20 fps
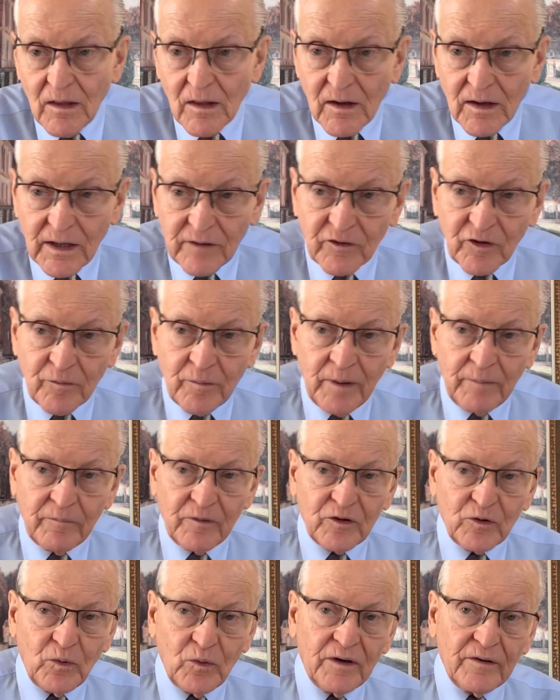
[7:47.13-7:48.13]
And I
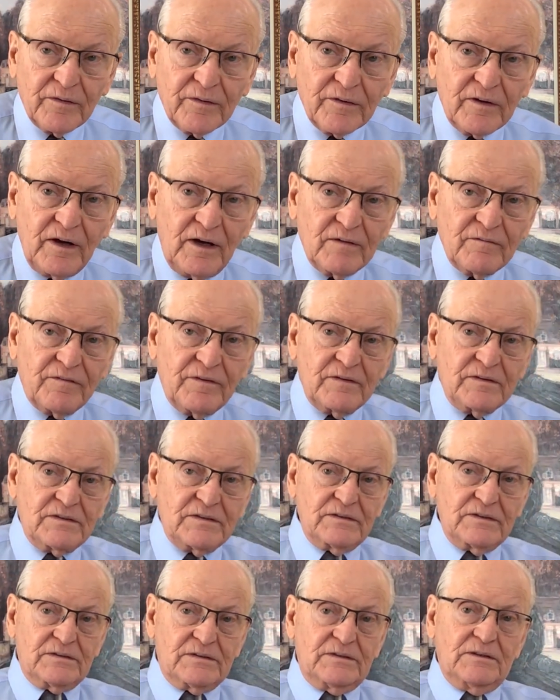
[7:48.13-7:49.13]
remember at one of the
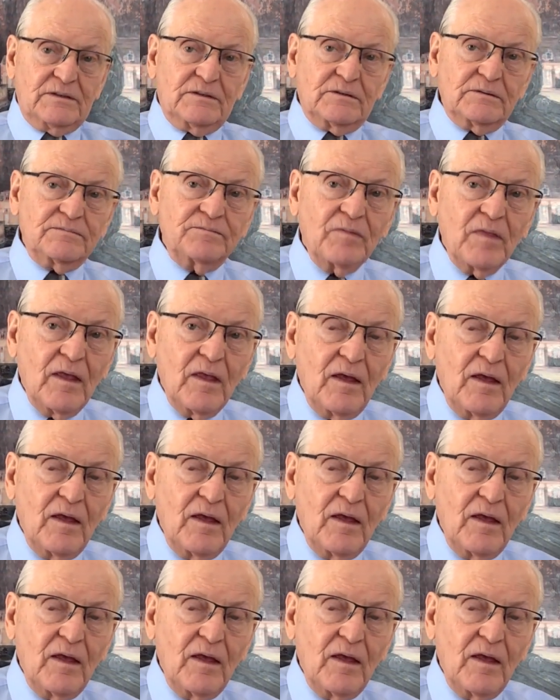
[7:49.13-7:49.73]
conferences, you know,